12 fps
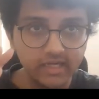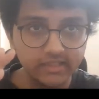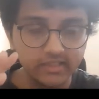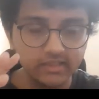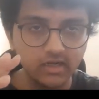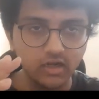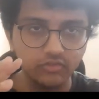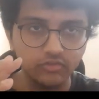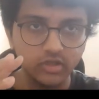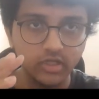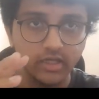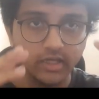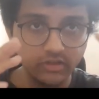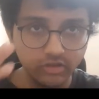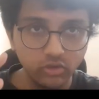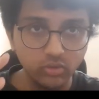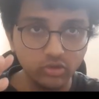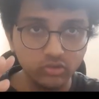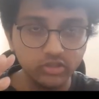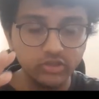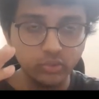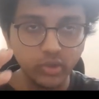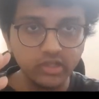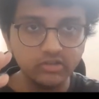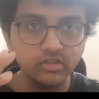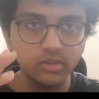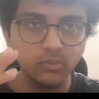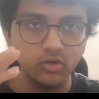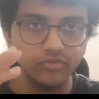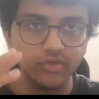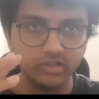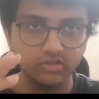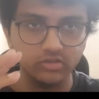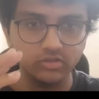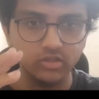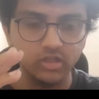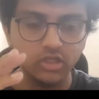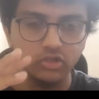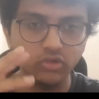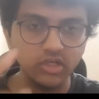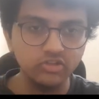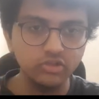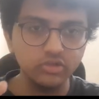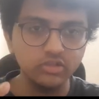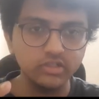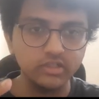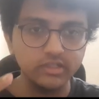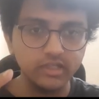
graph is equal to twice the number of edges. So as you can see, there